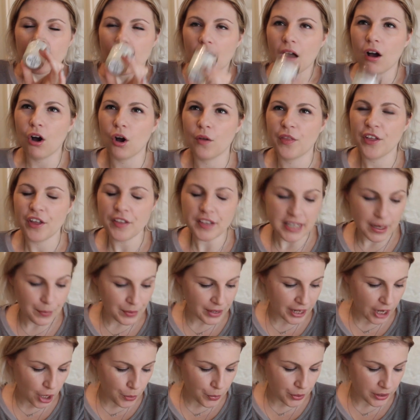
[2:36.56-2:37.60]
Oh, the other day
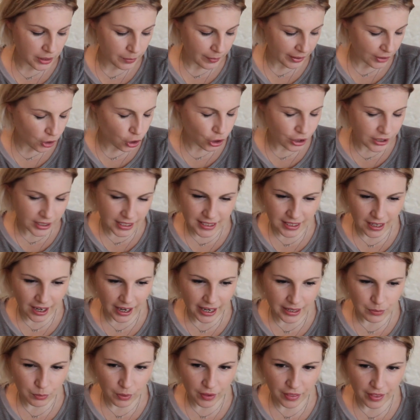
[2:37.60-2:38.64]
when I opened them, I couldn't
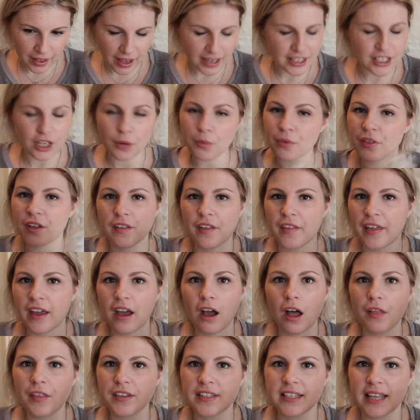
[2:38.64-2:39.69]
decide whether, I don't think that they
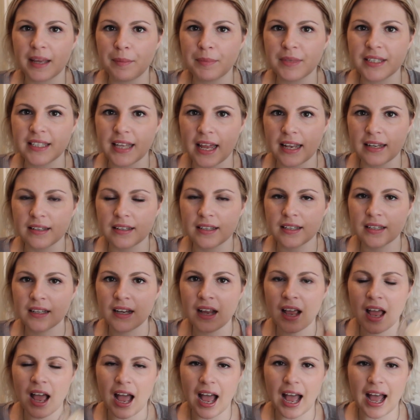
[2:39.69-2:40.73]
are the same scent
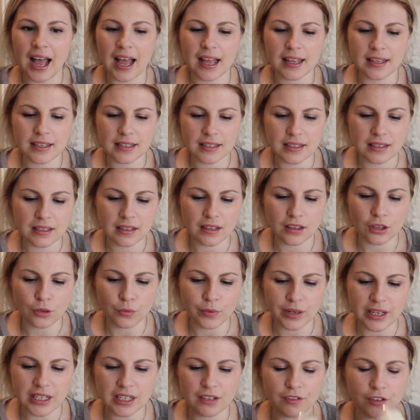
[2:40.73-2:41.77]
as the
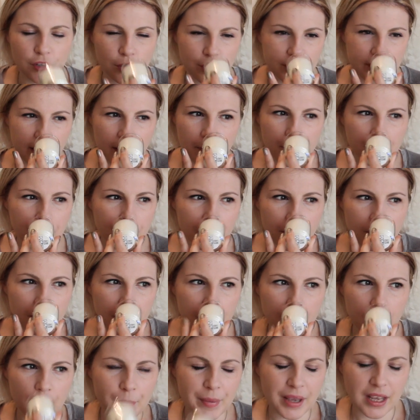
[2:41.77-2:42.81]
reed diffuser.
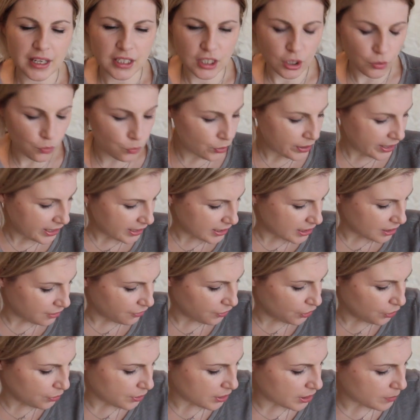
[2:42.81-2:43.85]
Because the reed
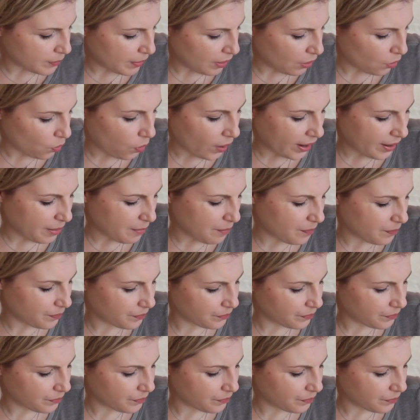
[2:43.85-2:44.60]
diffuser smelled quite,